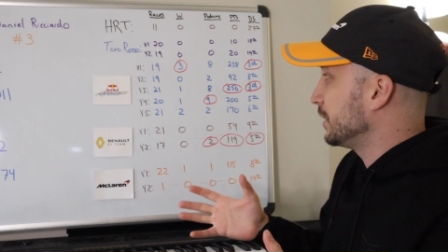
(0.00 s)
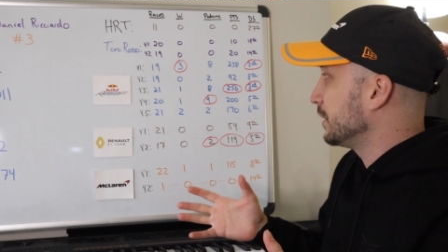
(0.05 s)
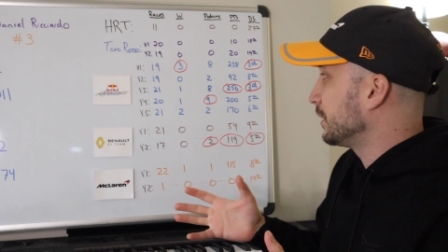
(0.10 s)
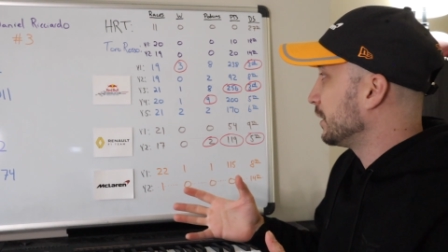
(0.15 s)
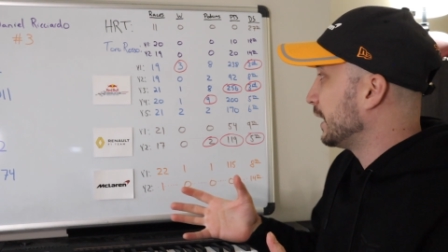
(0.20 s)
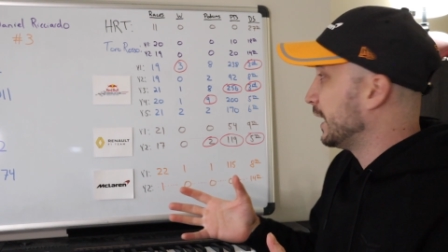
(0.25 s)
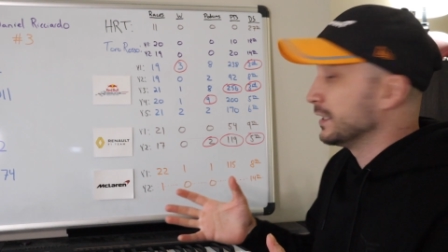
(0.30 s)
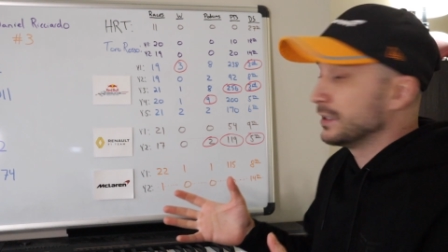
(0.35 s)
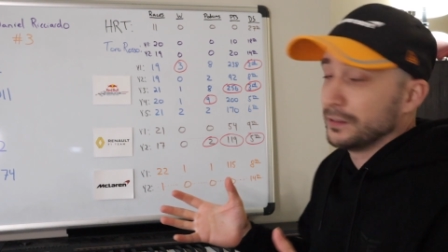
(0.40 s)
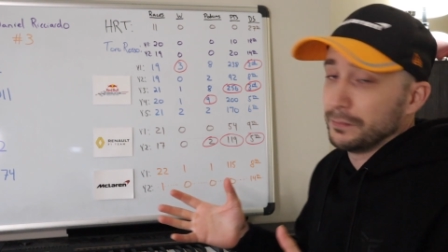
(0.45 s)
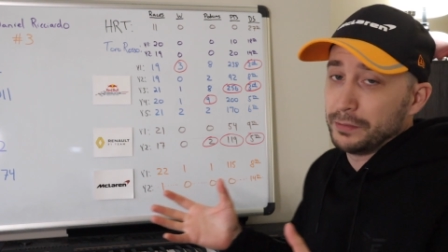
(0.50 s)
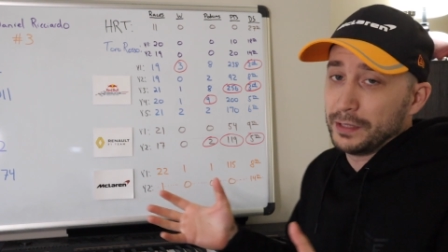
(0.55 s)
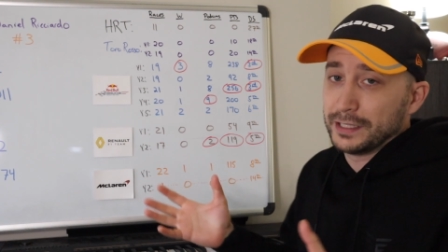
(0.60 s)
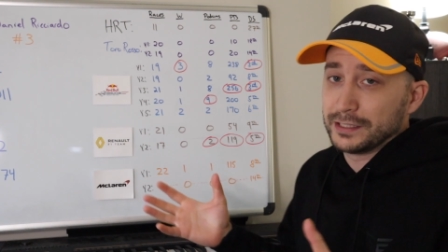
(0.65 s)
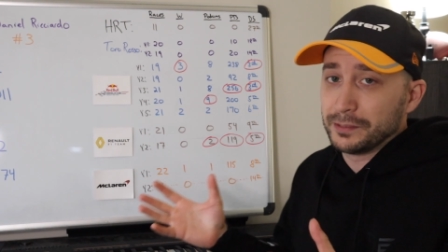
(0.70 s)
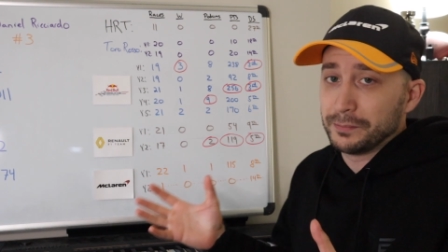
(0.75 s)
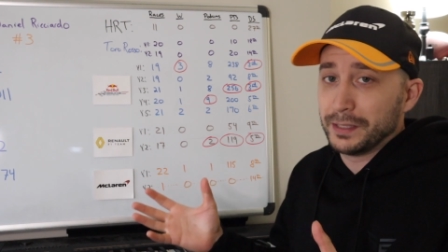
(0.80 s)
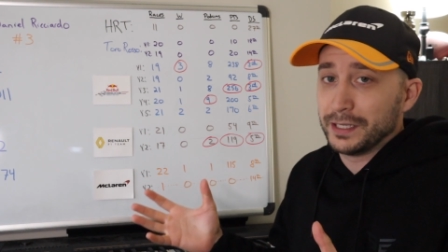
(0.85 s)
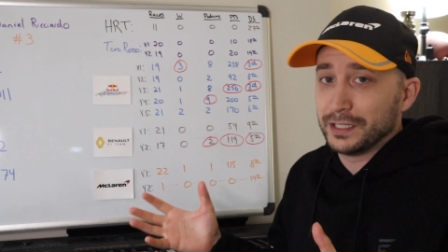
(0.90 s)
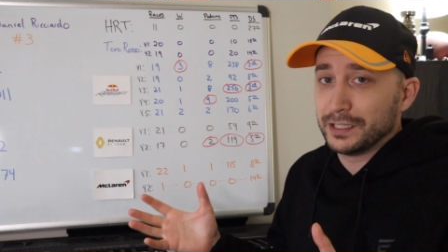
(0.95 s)
year at the at
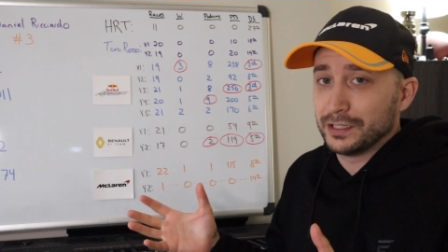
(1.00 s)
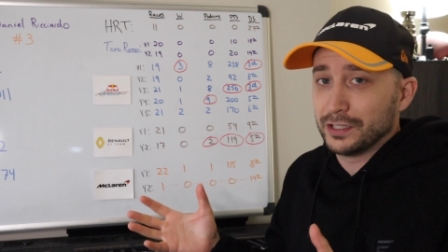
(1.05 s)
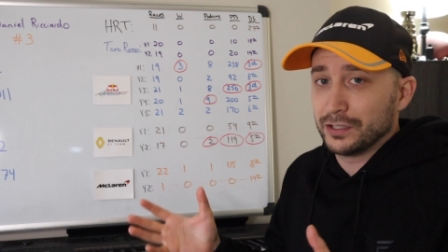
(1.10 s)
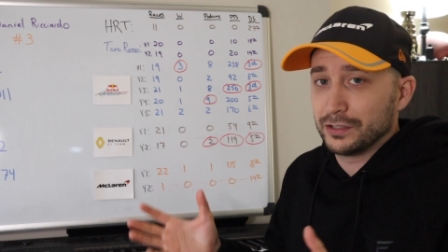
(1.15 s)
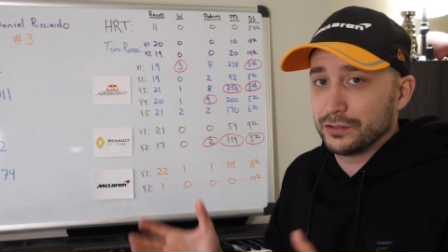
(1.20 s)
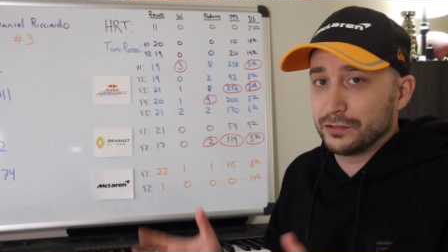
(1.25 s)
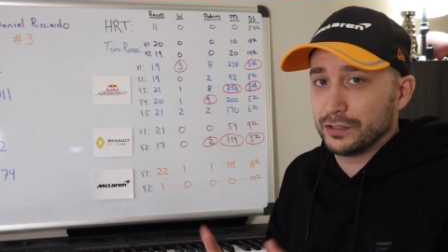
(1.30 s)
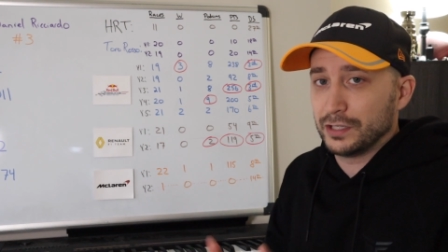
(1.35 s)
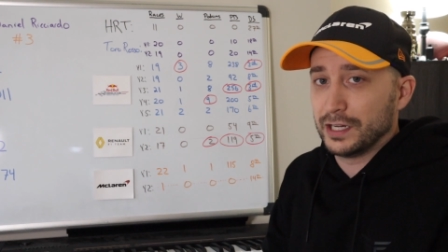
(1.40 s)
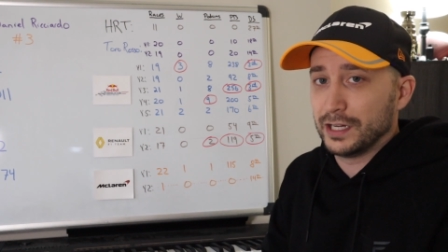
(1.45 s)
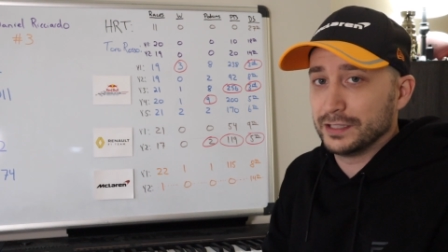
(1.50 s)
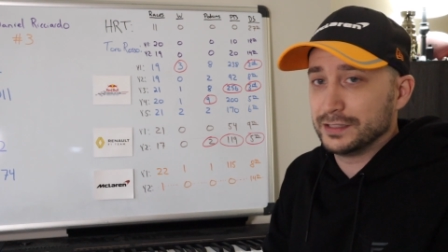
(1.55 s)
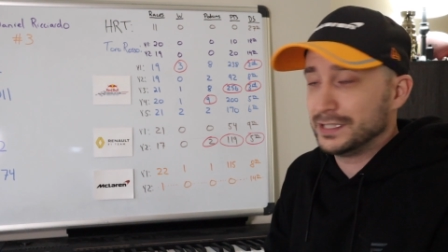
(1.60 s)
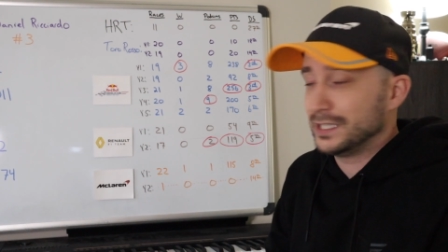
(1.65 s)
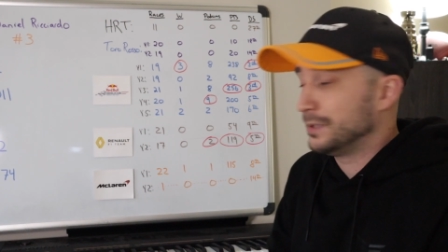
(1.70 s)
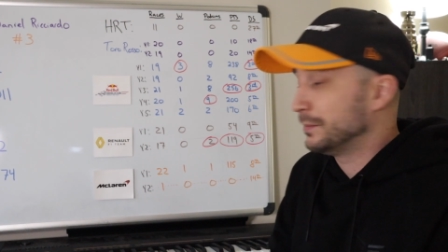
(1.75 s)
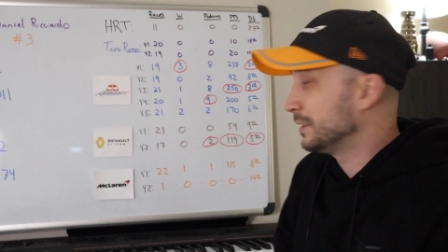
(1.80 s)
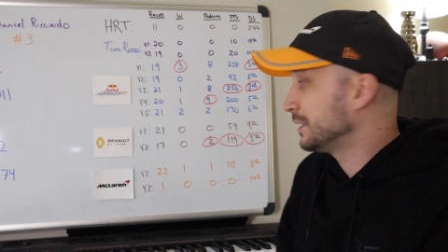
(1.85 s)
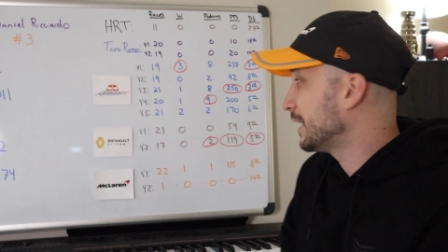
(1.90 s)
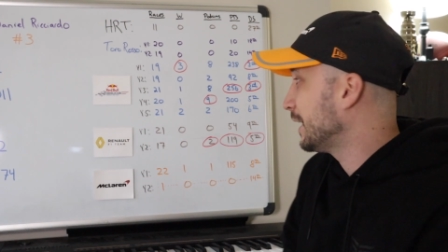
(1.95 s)
the main uh,
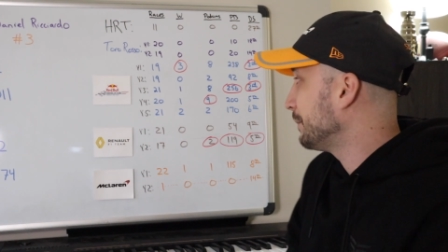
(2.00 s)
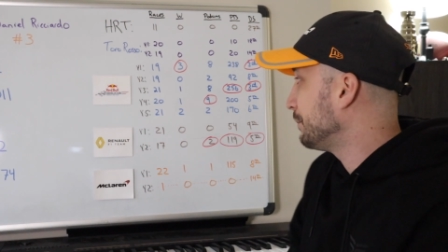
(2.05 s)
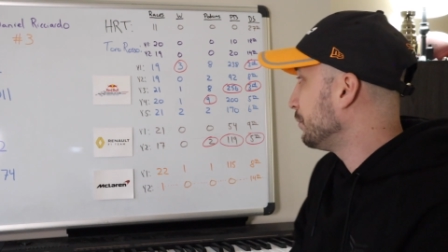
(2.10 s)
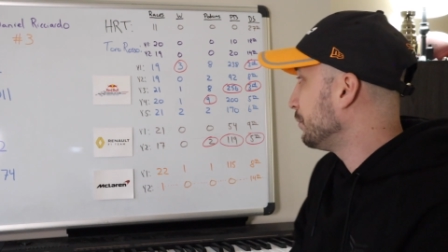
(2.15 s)
team at that